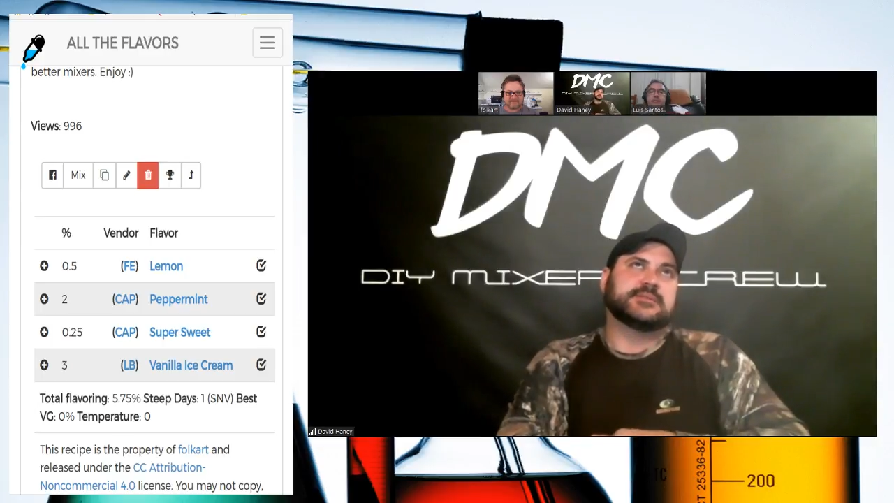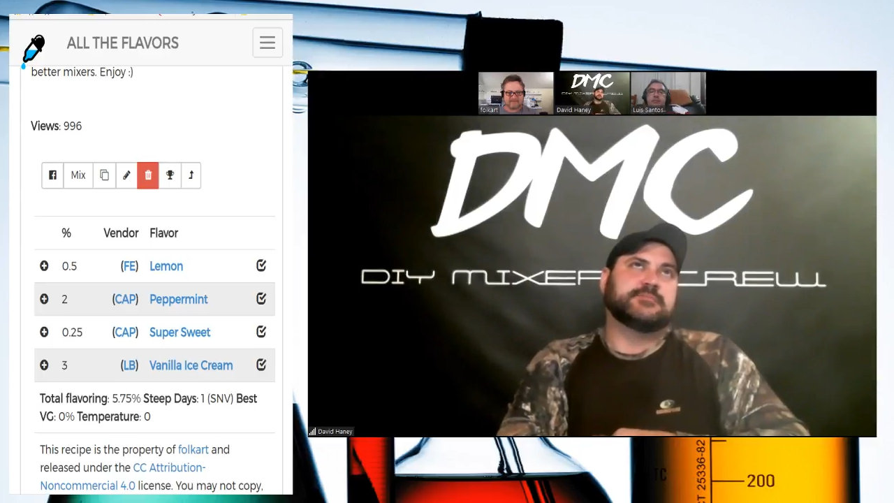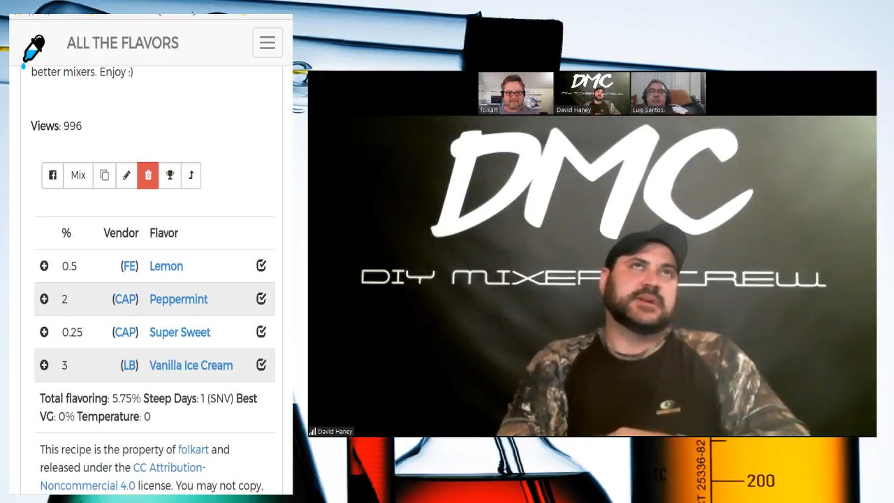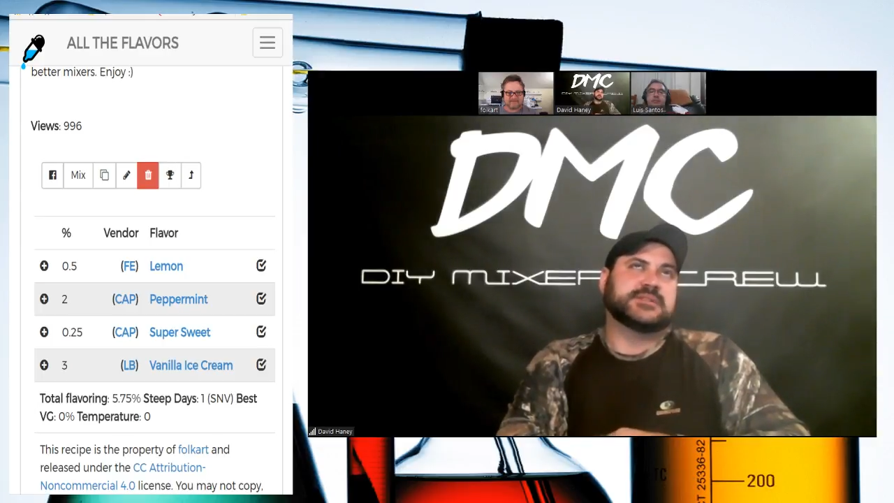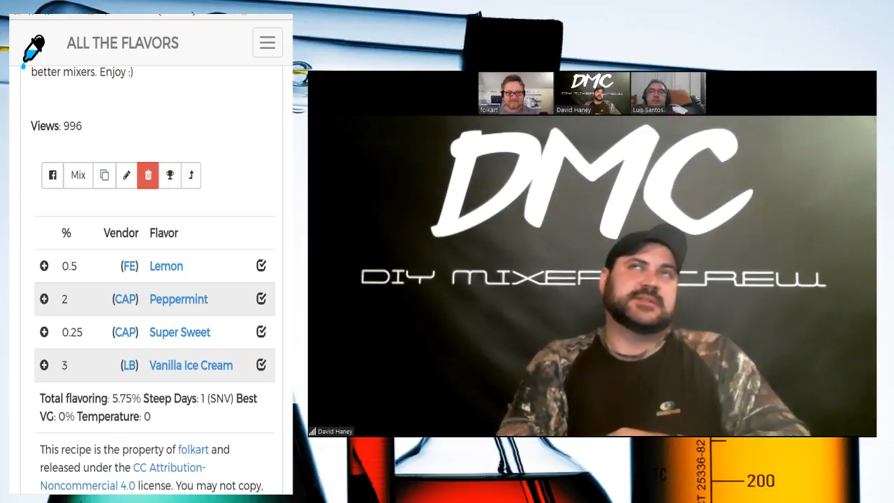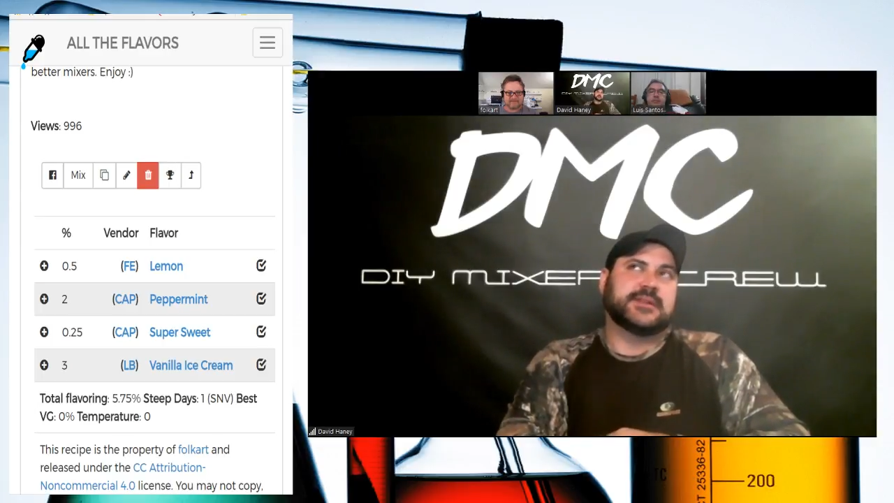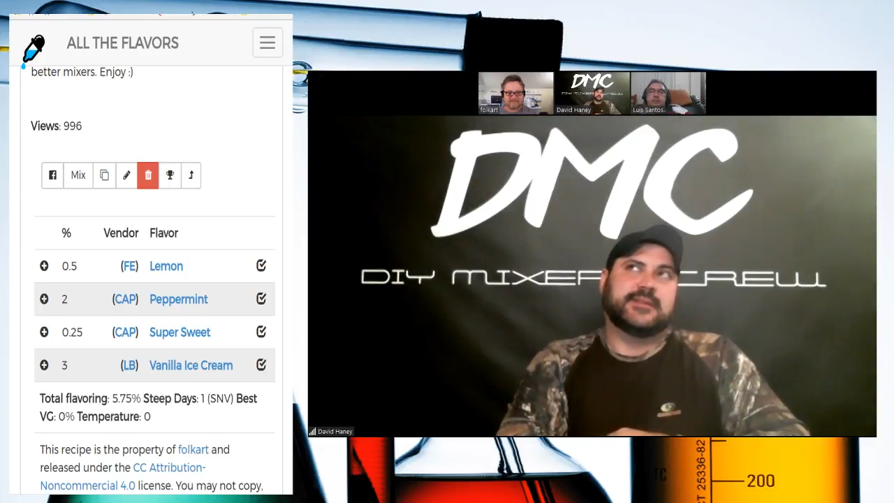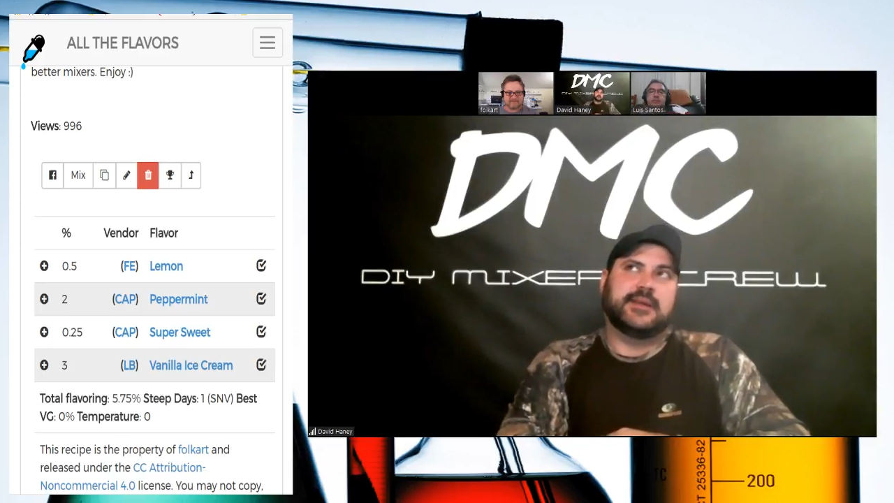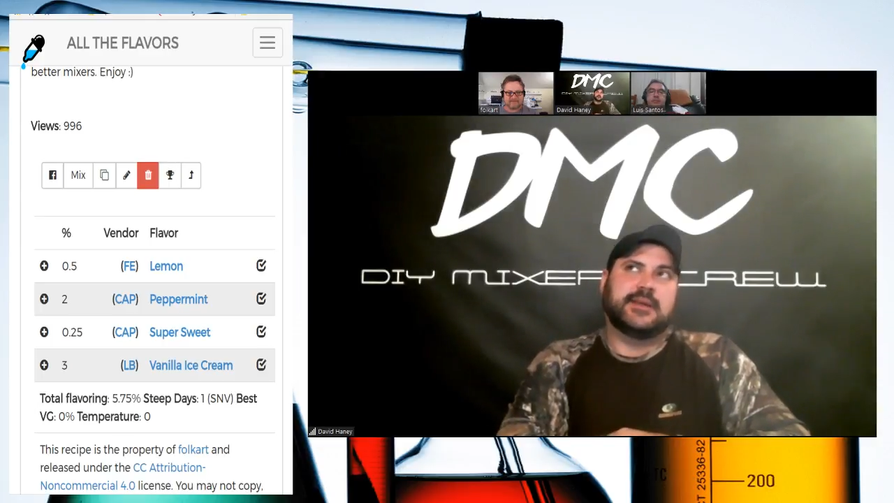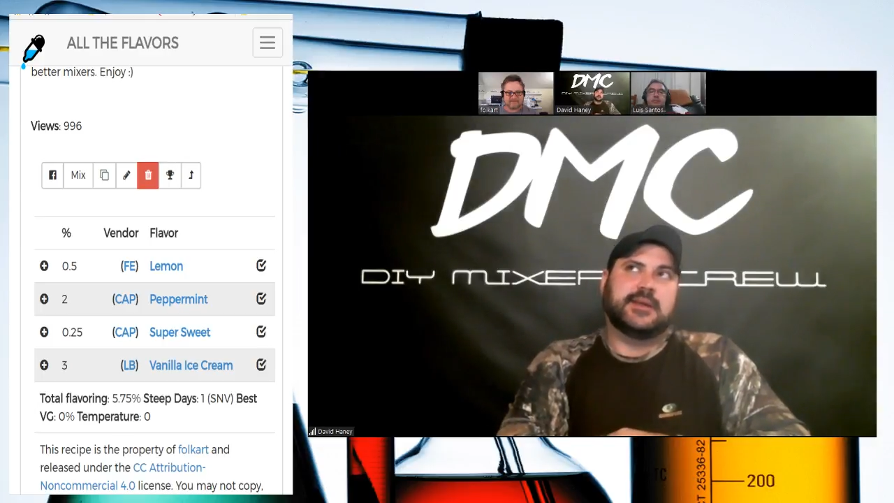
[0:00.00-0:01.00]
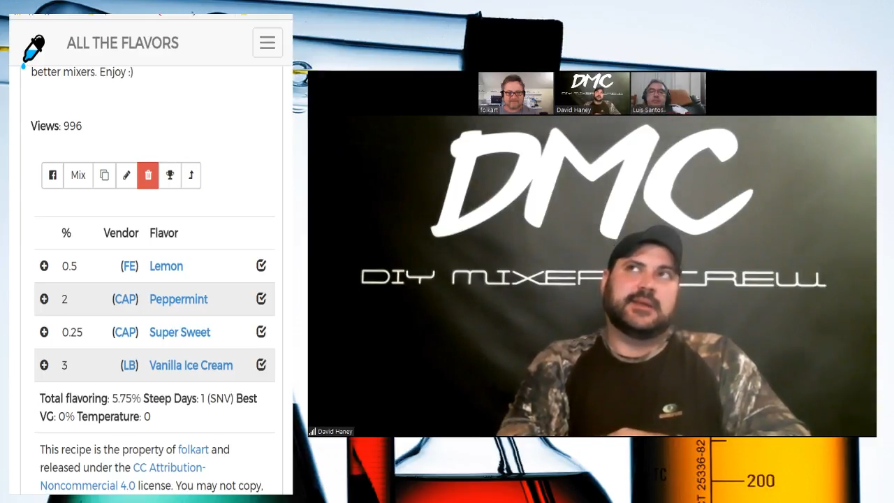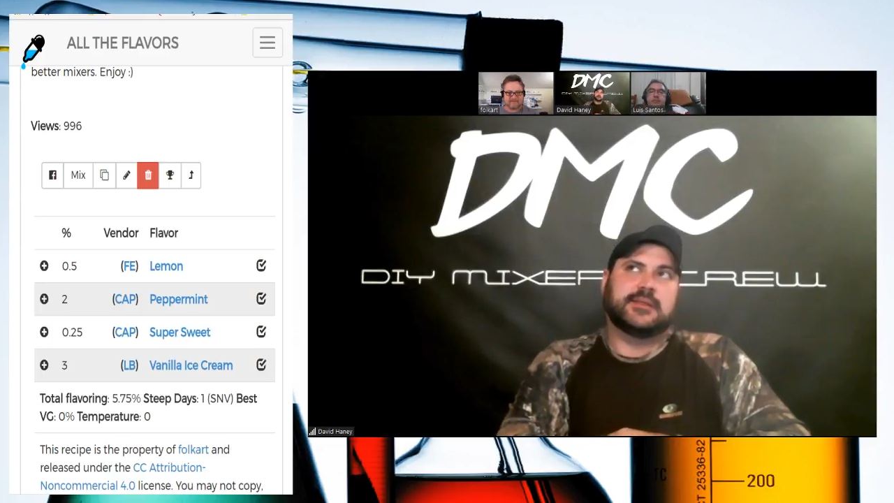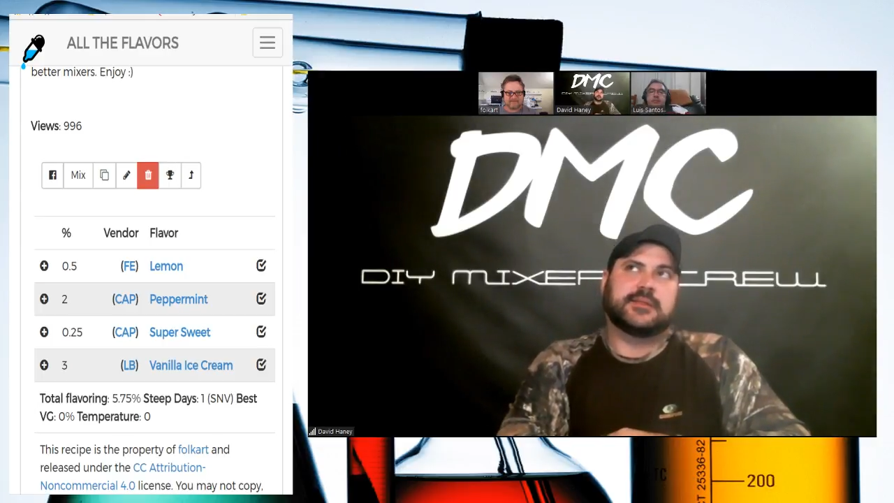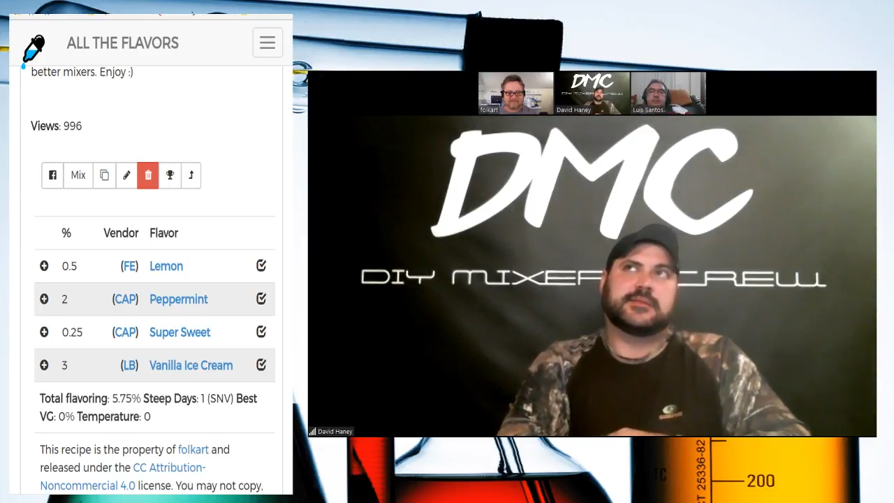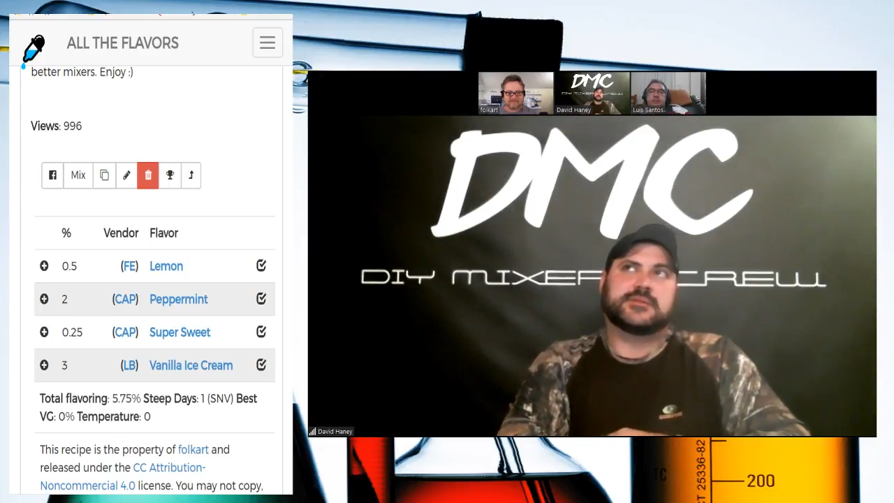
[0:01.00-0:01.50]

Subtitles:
brushing the teeth,